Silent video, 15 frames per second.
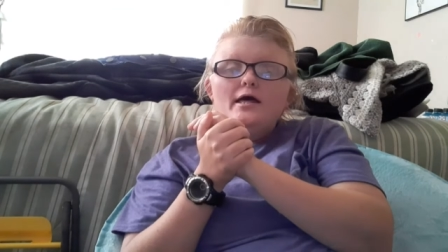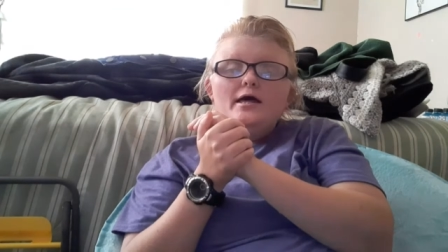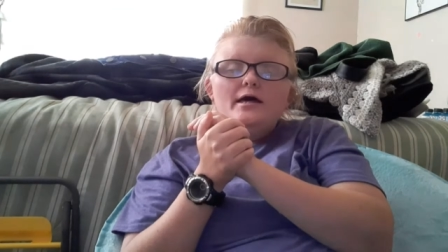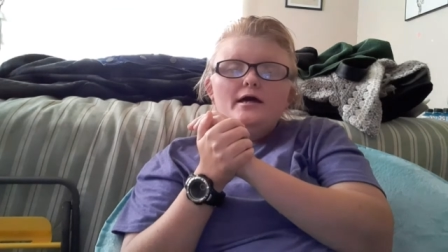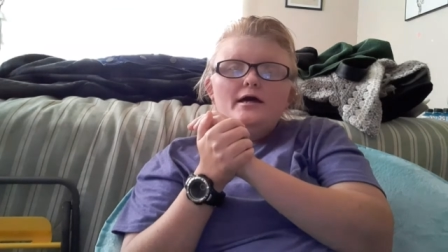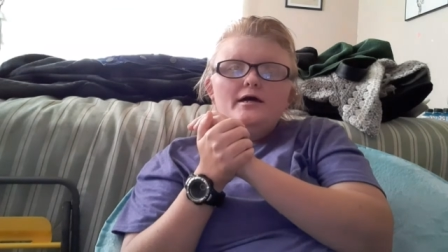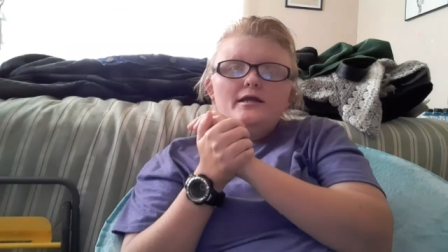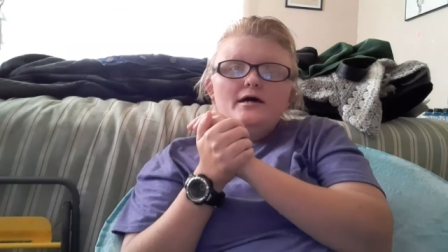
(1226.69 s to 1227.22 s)

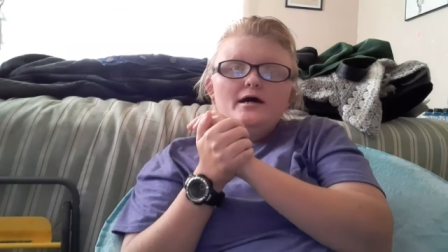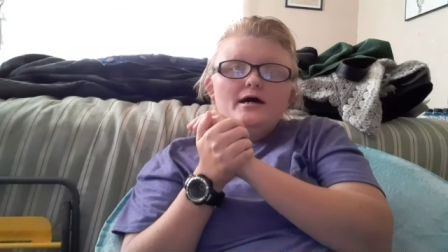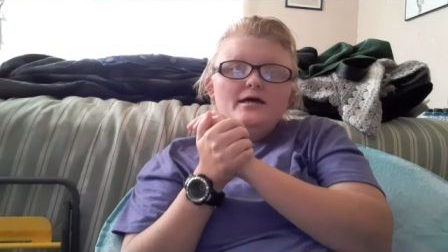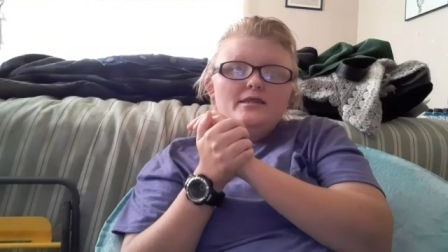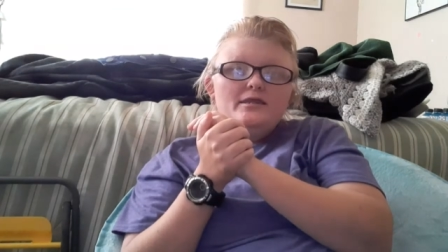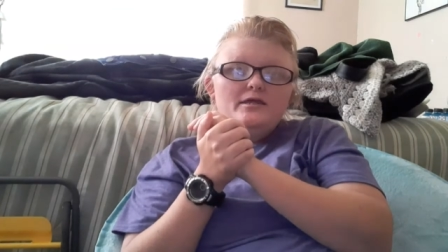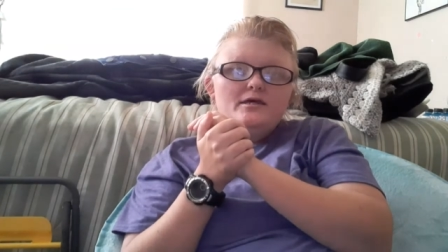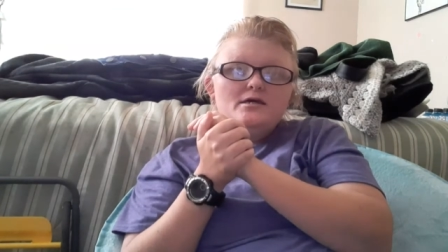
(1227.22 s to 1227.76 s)
And
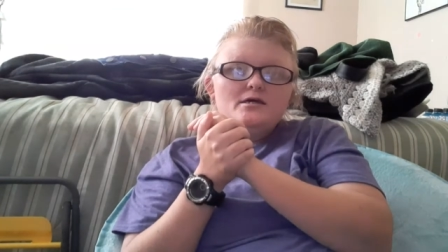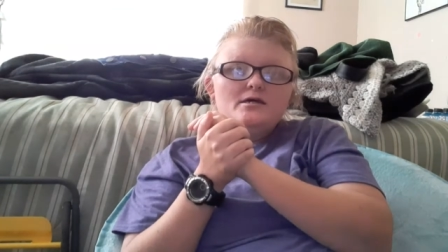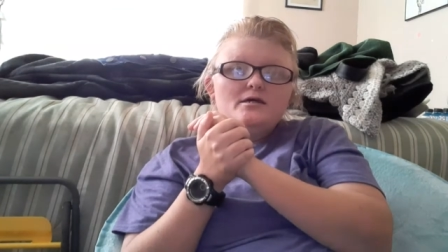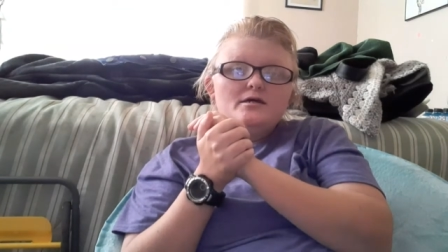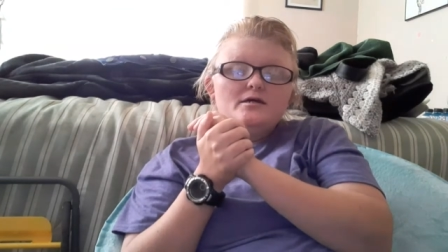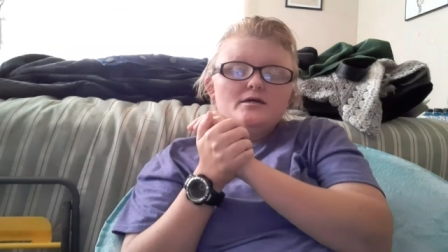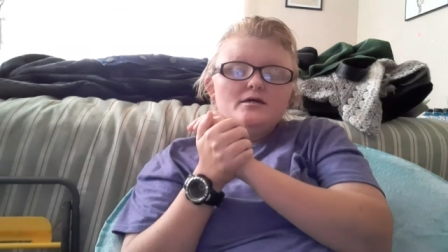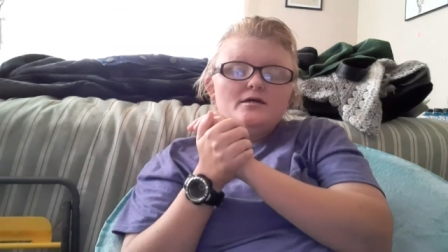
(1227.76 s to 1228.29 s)
I
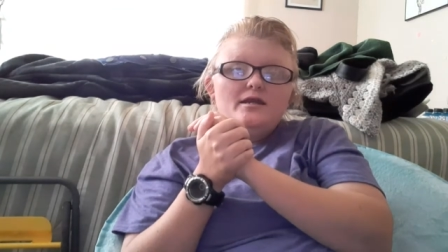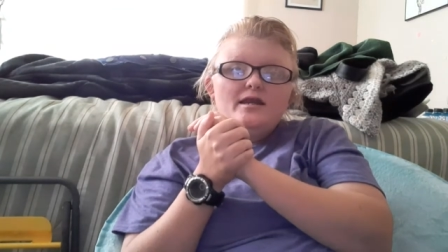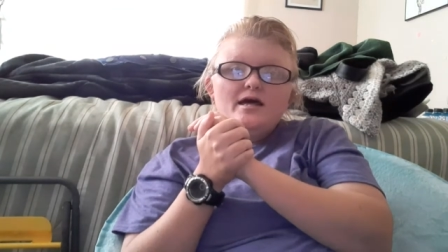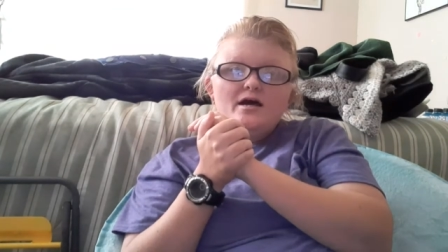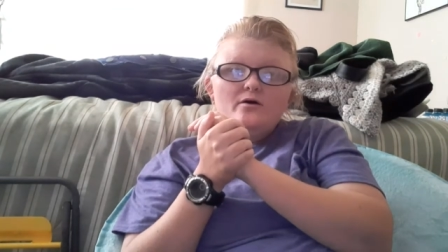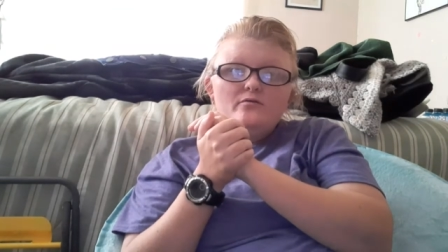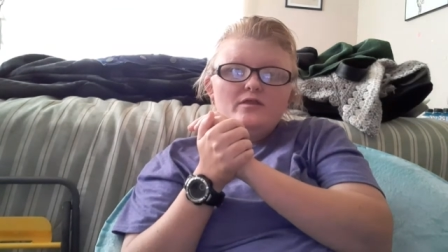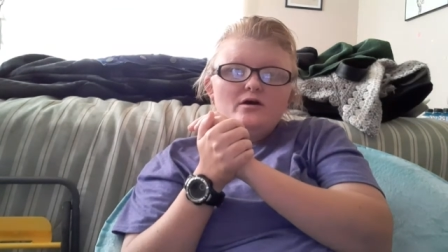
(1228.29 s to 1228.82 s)
think
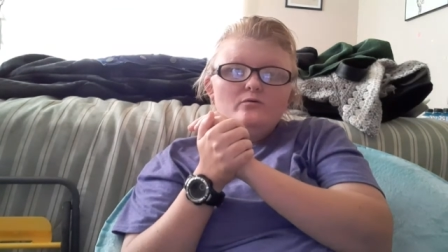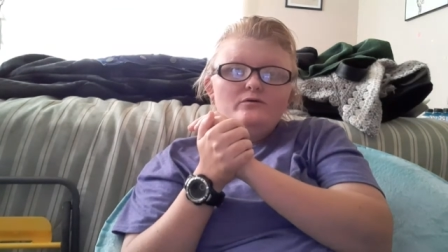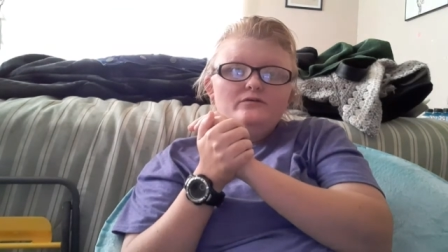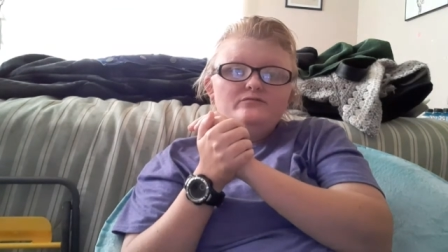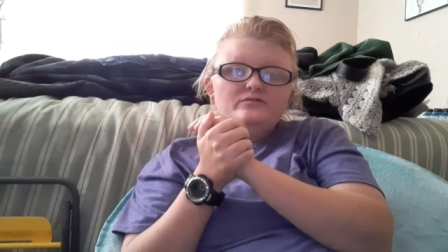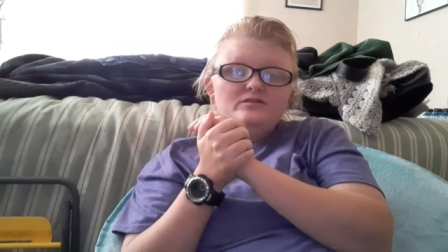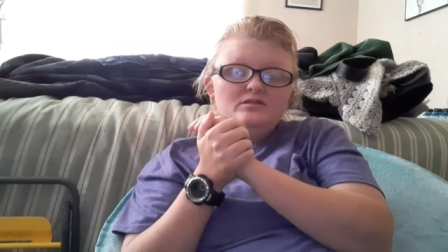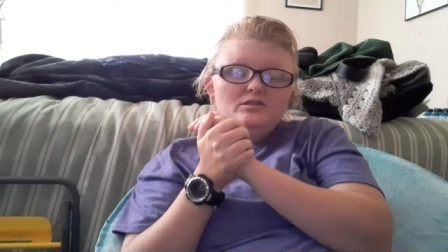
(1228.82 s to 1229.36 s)
now that
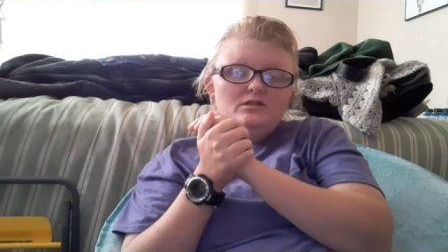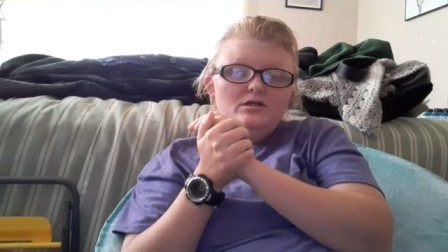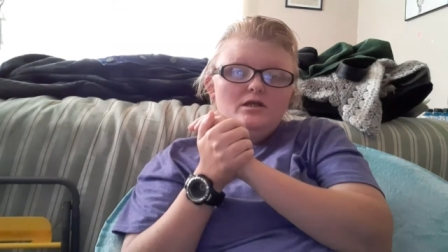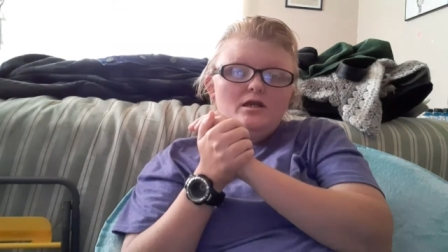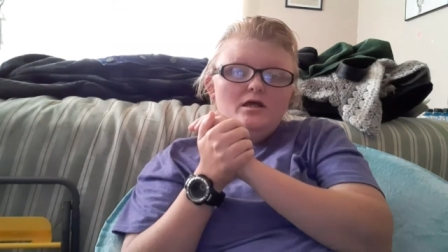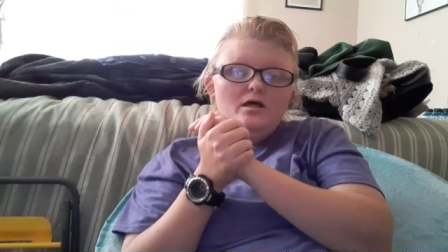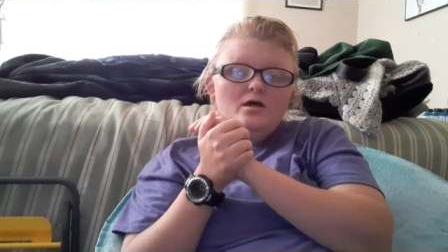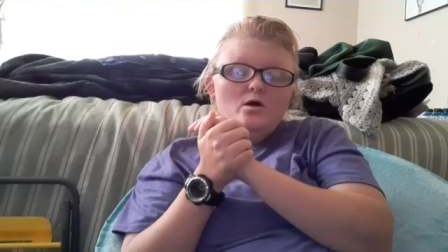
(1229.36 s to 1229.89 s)
we've
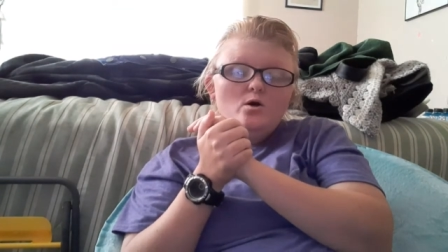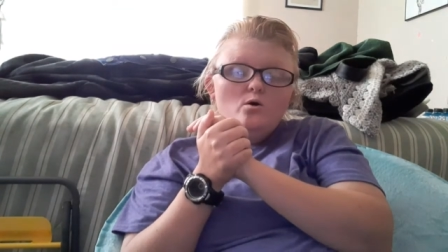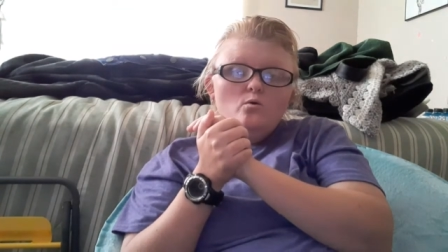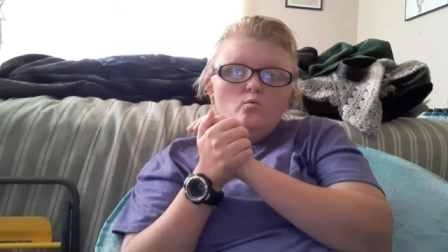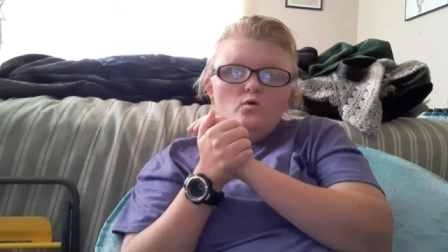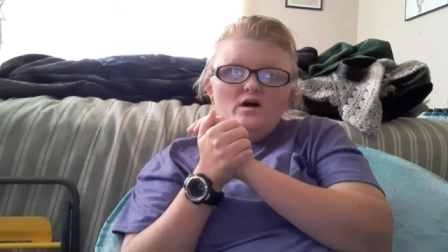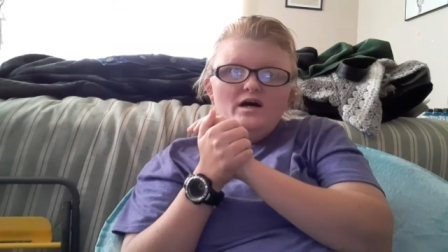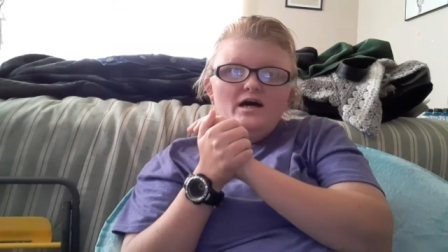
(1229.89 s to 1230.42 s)
seen
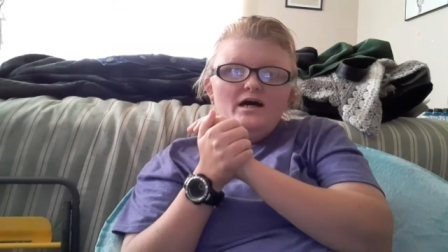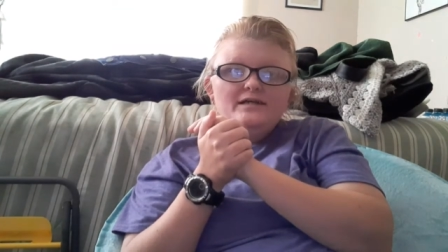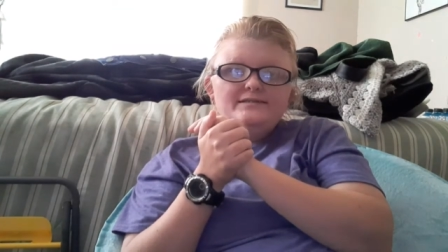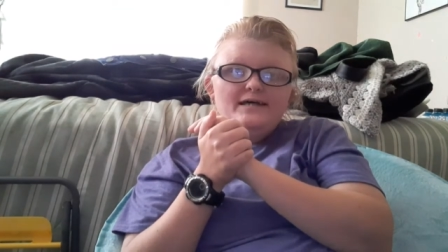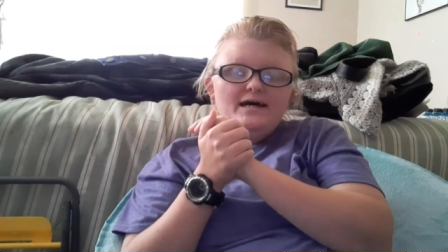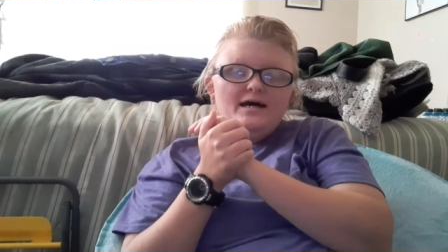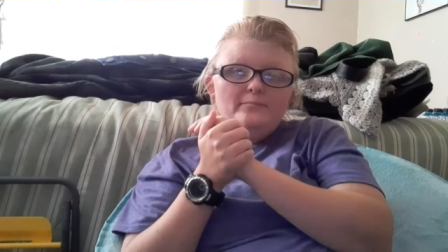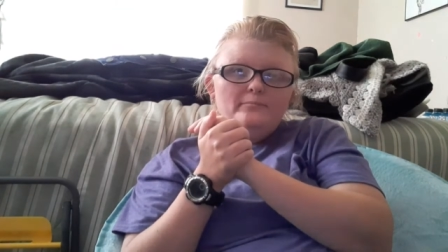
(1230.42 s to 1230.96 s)
what
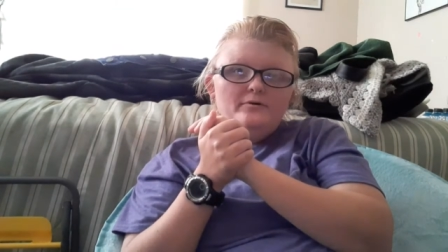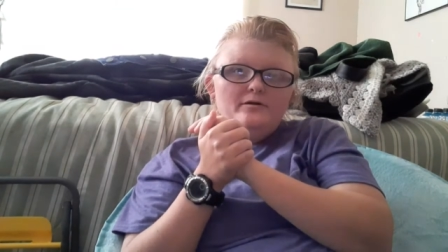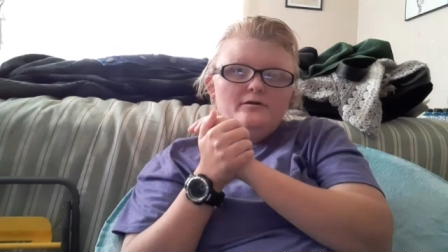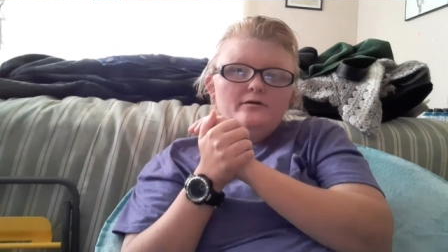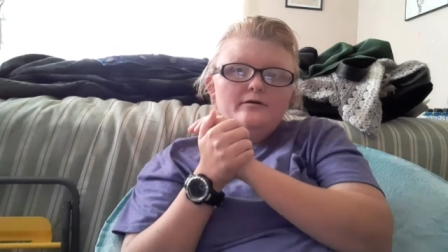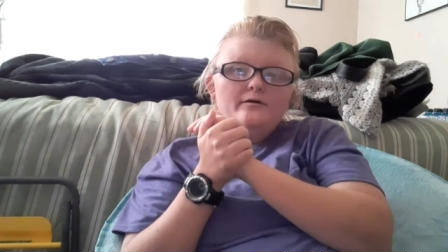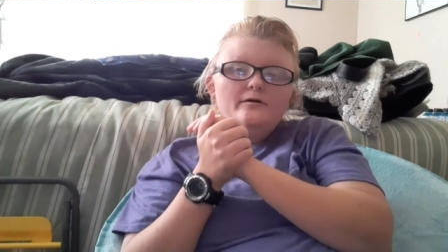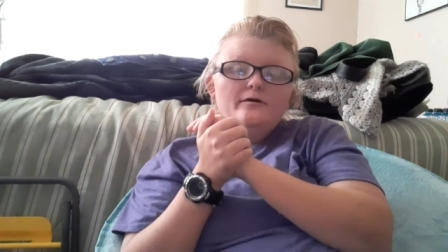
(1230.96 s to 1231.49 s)
has happened,